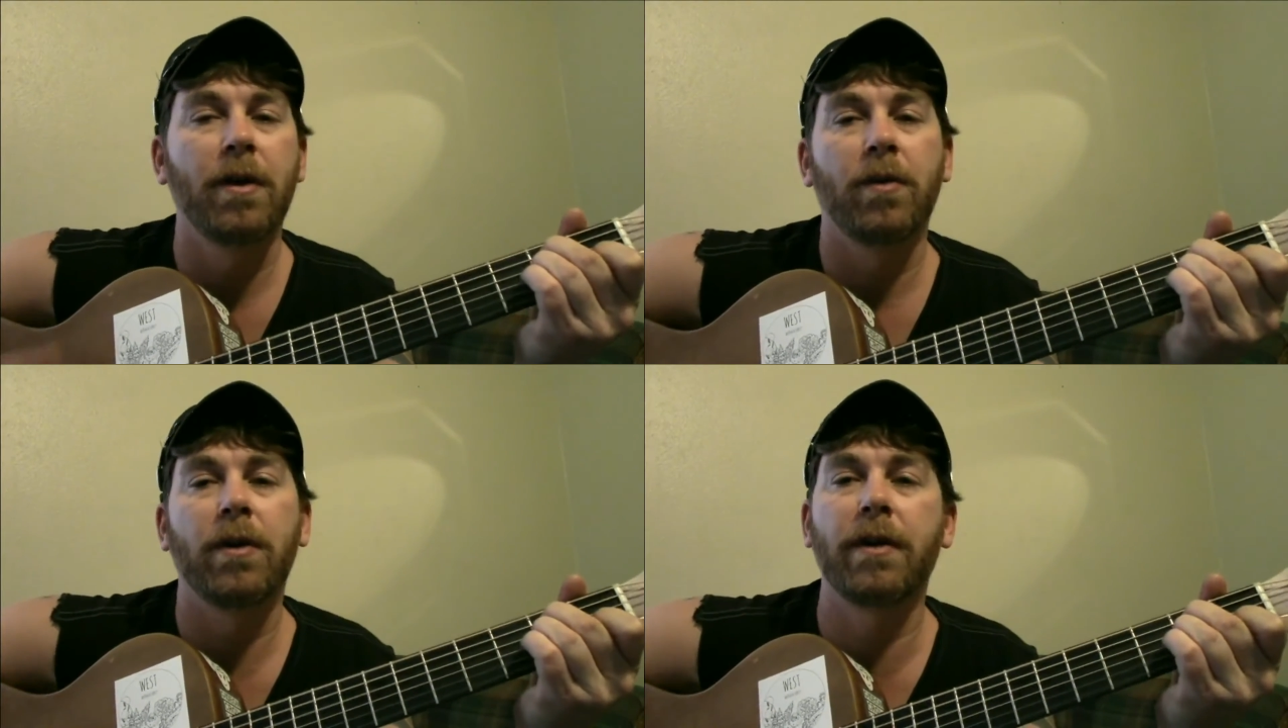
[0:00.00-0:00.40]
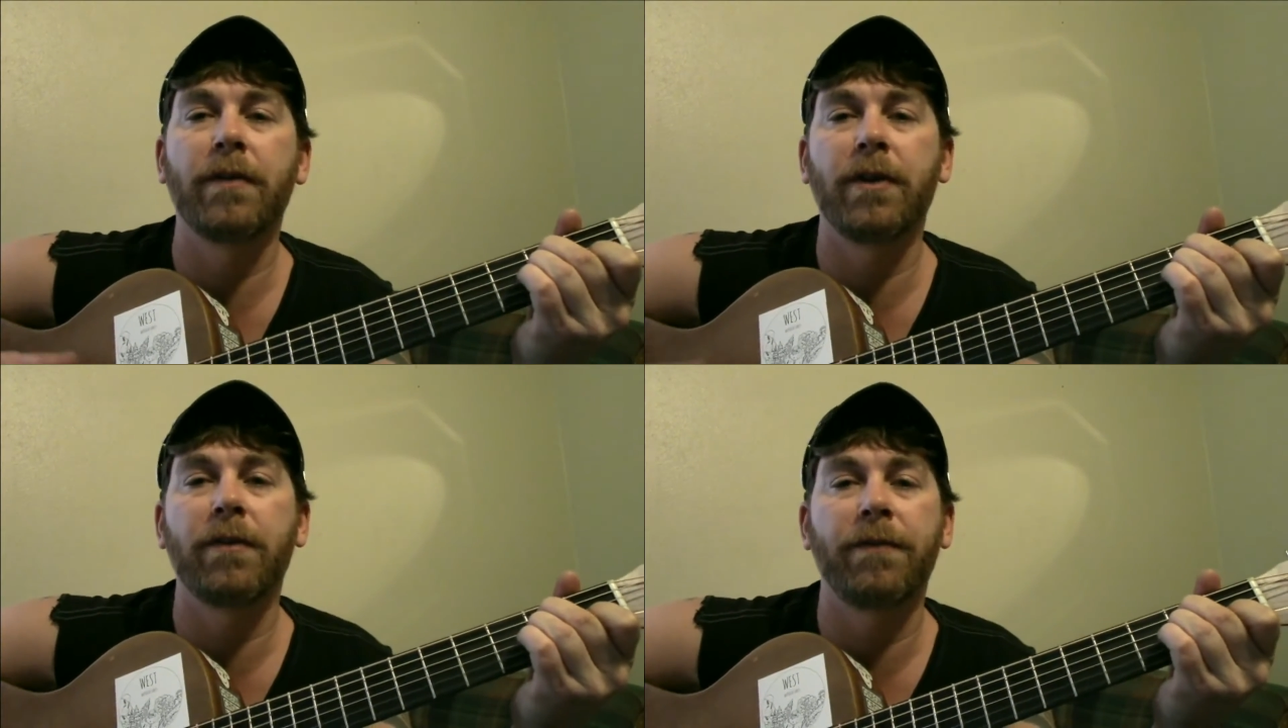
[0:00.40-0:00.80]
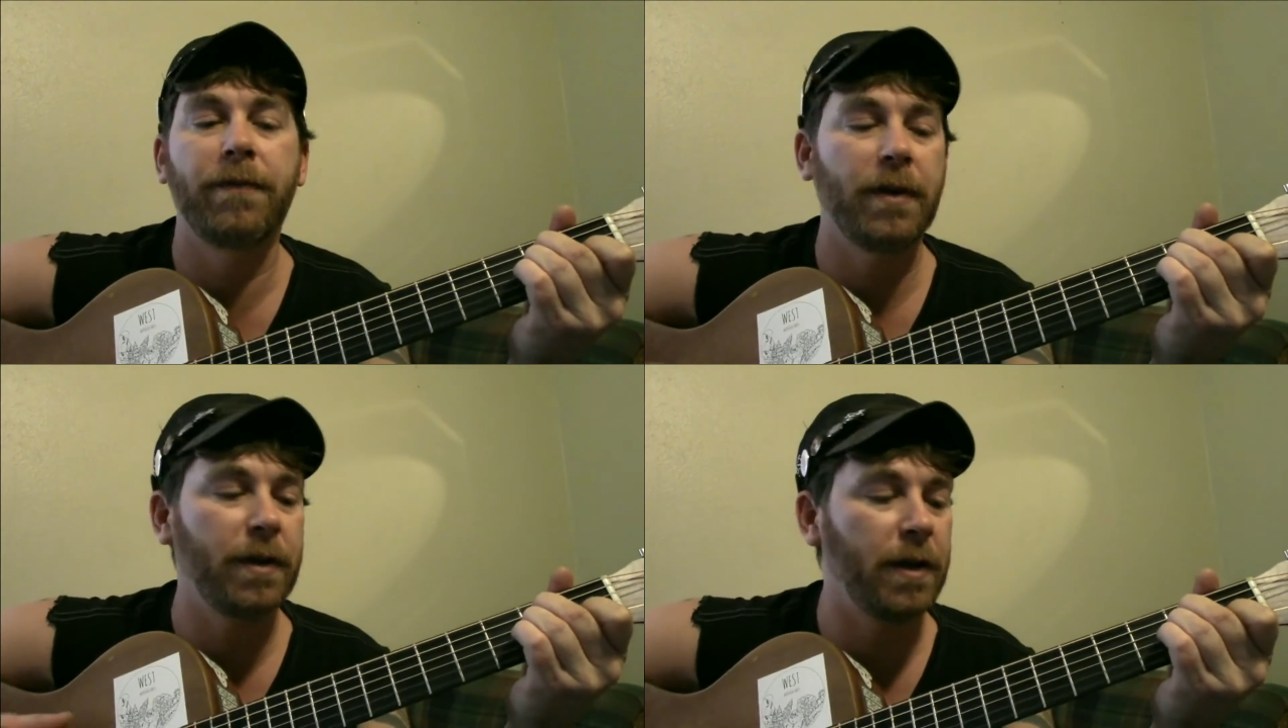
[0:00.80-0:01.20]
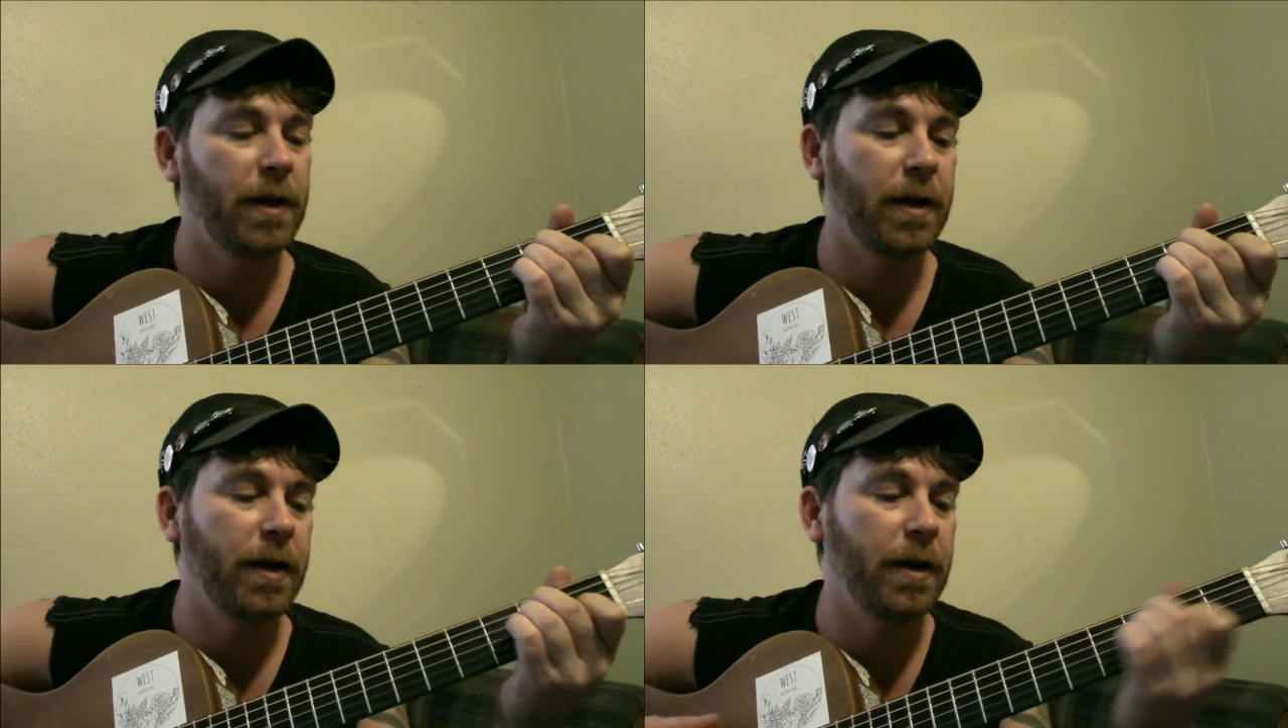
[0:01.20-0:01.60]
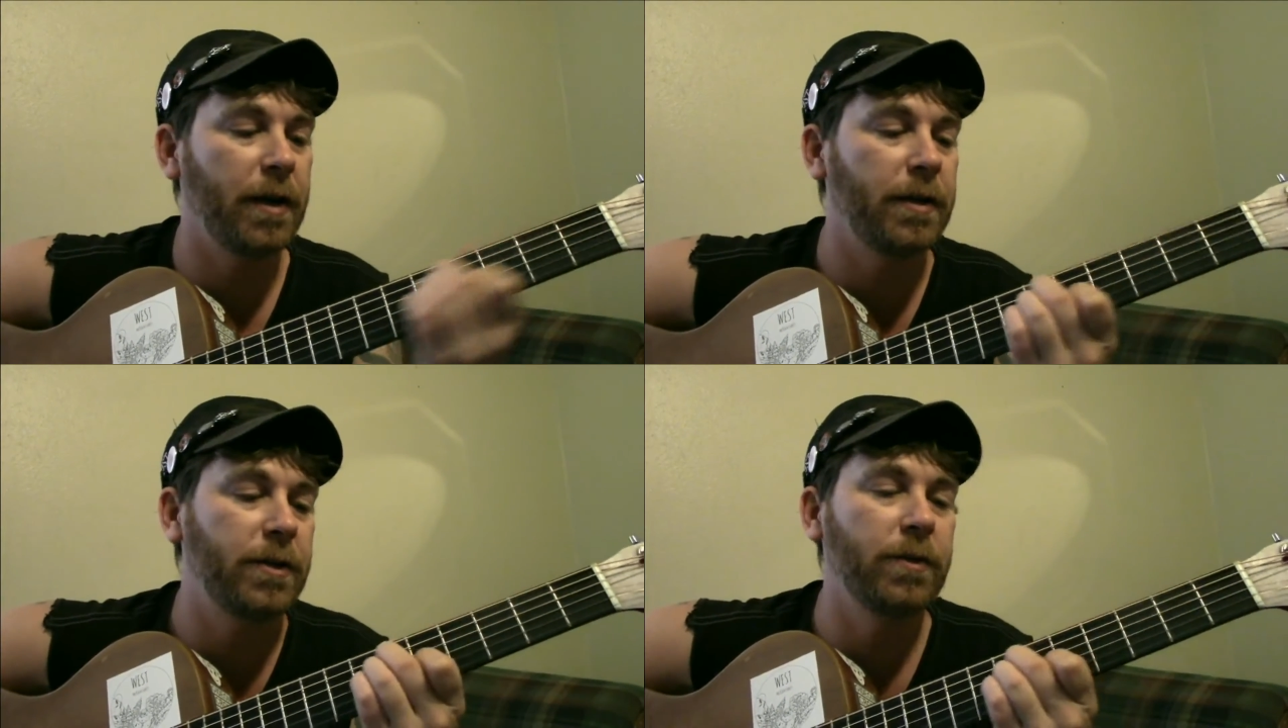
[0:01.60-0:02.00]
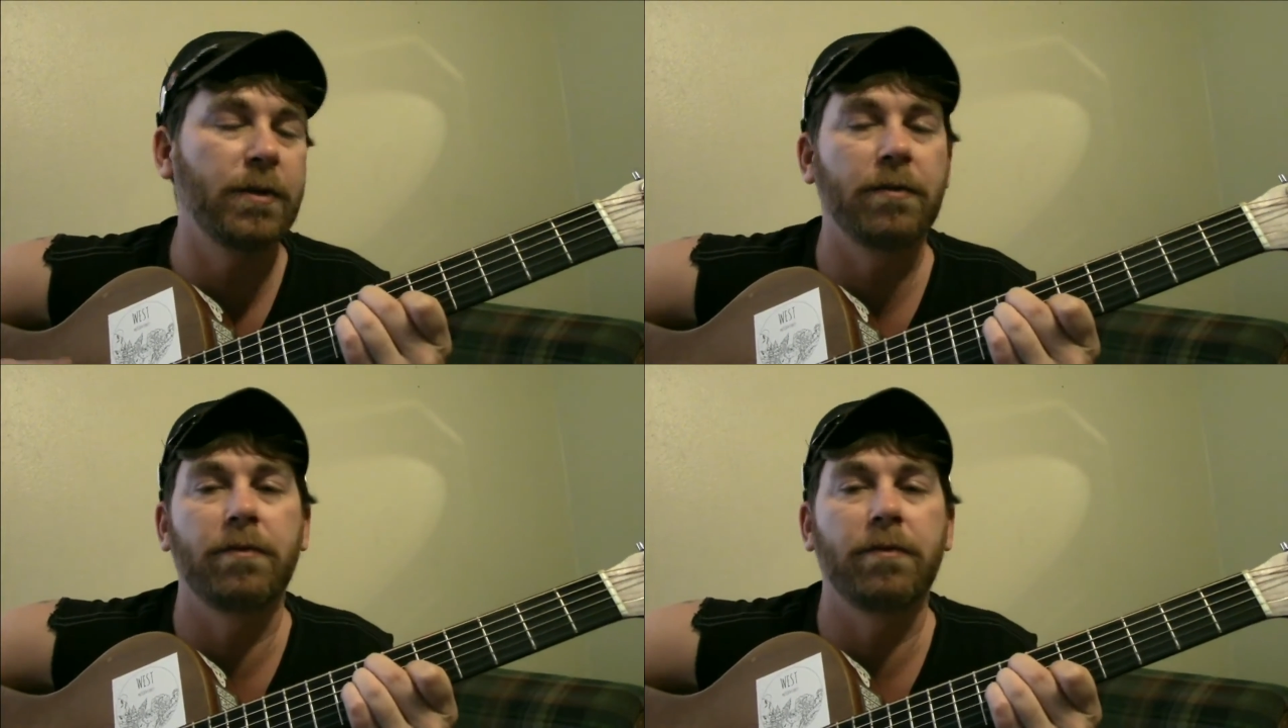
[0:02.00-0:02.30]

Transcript: whatever you feel like doing.